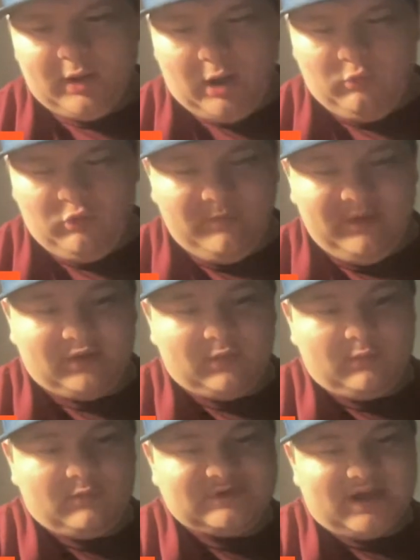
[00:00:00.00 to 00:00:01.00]
I will
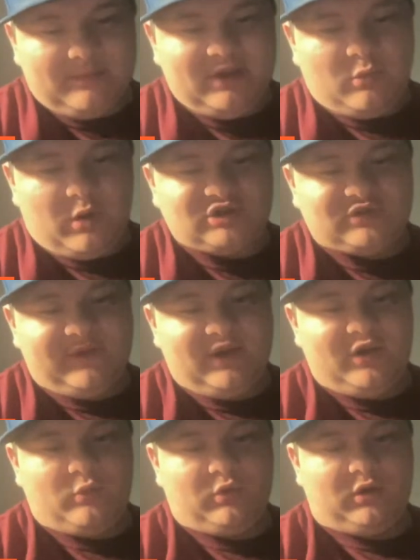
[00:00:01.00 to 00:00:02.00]
admit, Tommy and
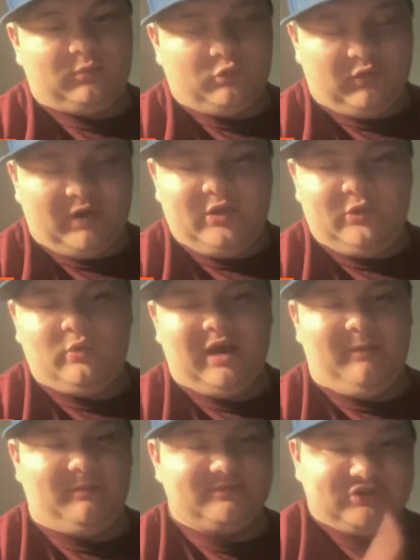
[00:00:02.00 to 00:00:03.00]
Quadrophenia were great Who
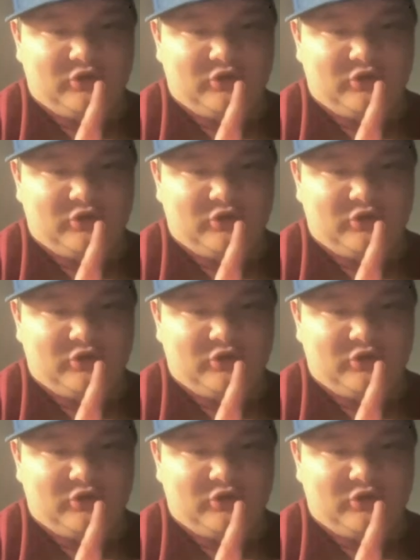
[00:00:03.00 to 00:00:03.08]
albums.